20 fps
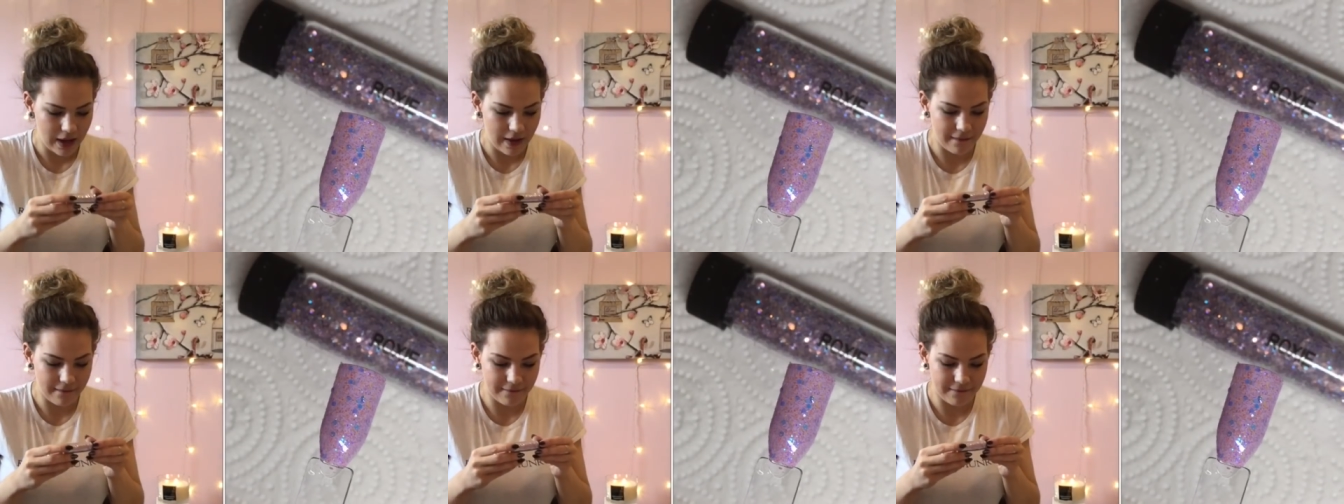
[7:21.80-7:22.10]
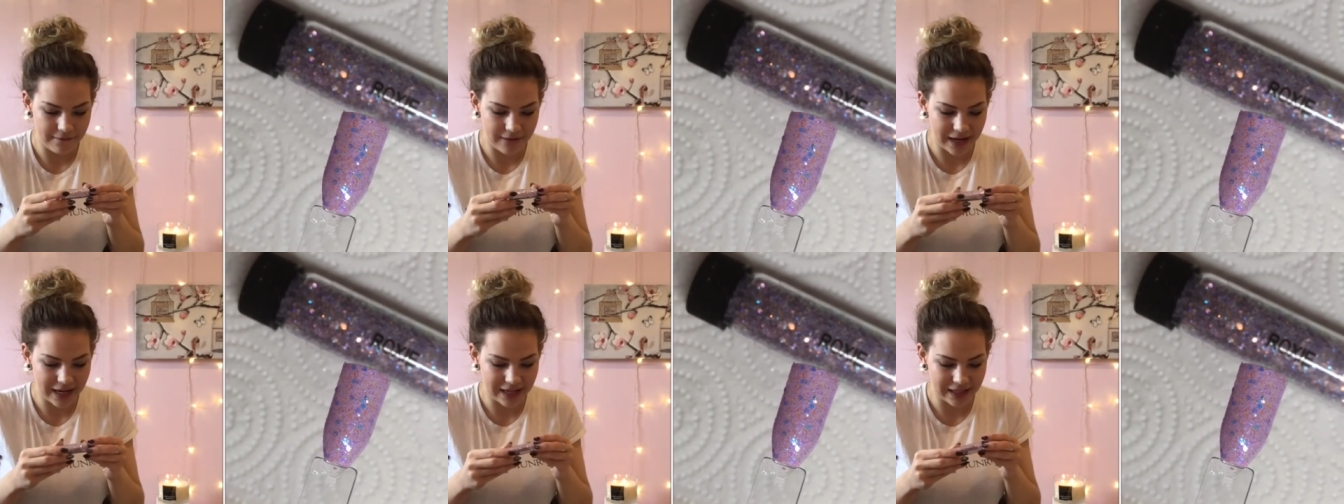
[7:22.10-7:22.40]
And
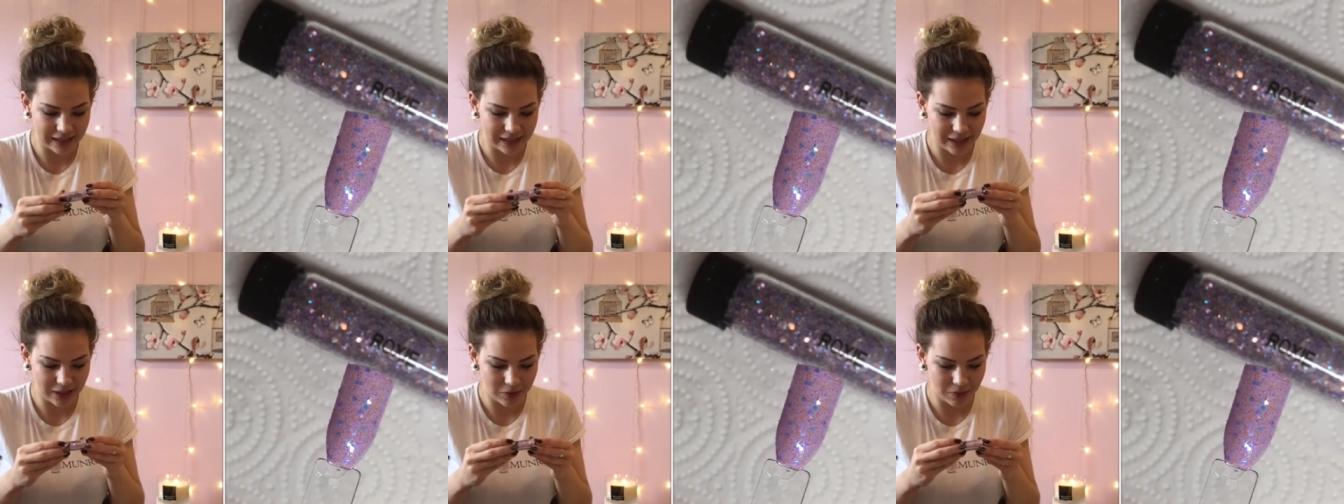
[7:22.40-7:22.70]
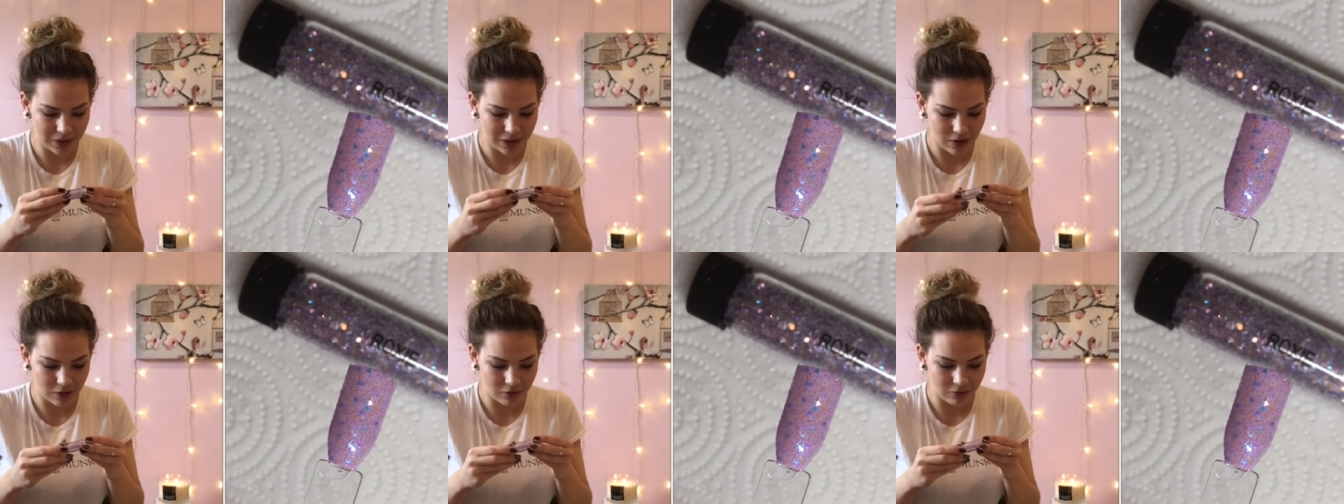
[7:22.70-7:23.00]
finally,
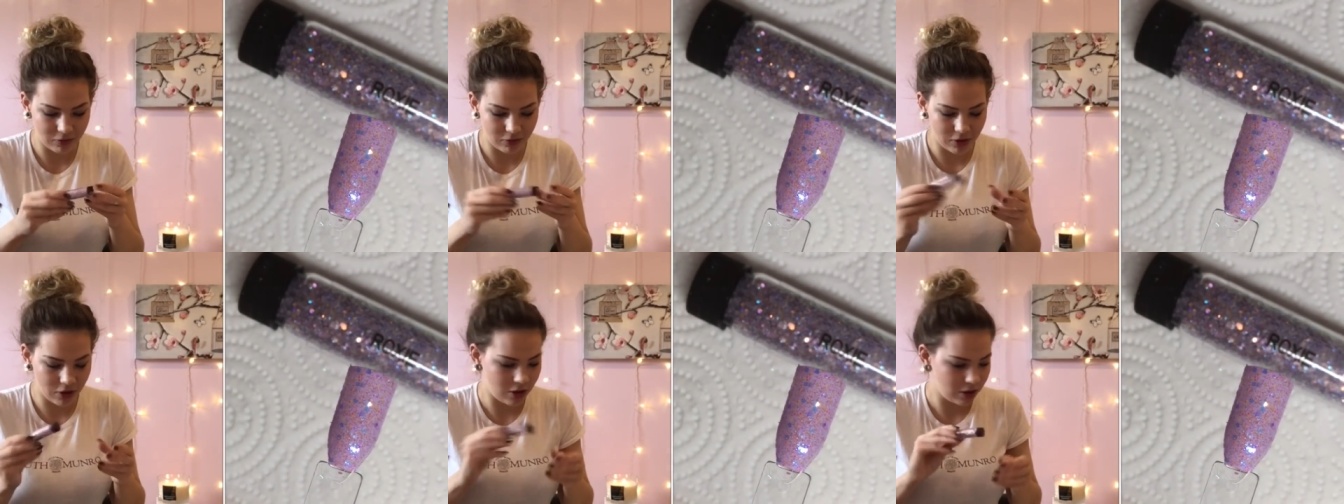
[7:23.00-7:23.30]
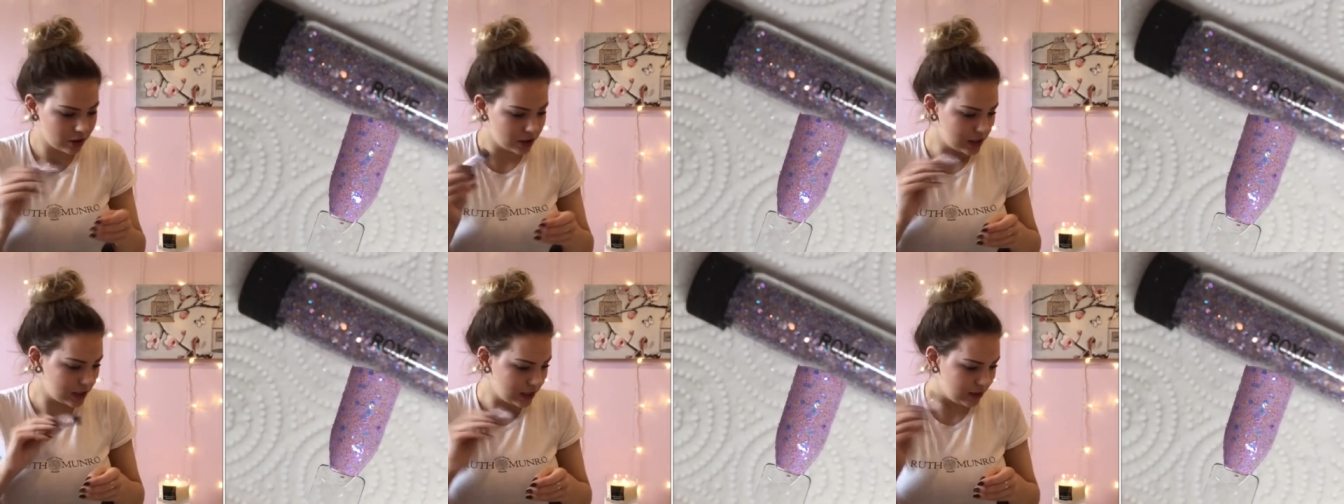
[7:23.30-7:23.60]
we got
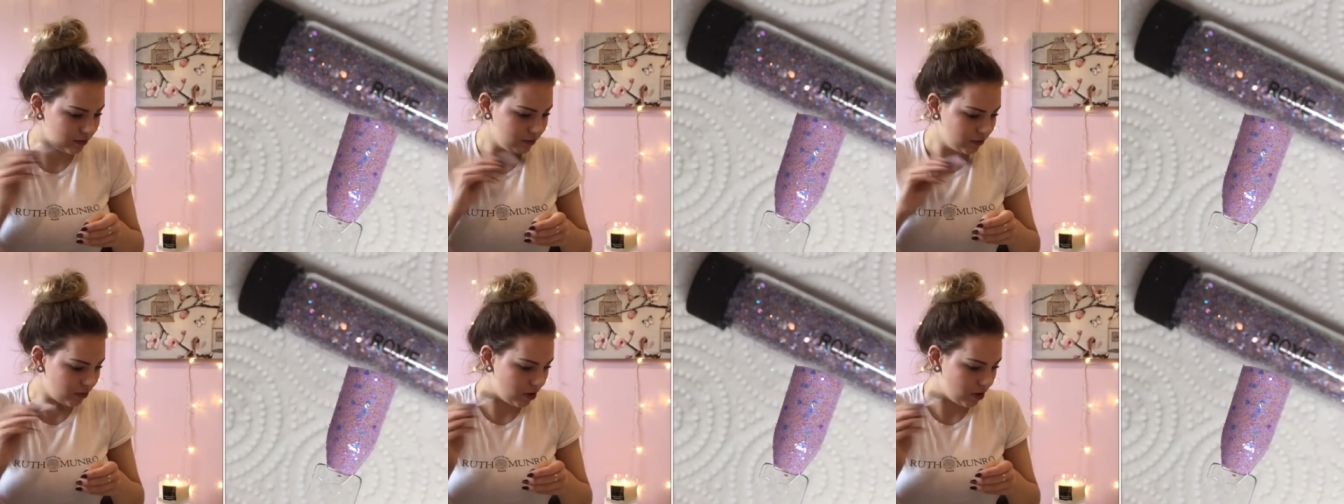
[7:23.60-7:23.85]
Roxy.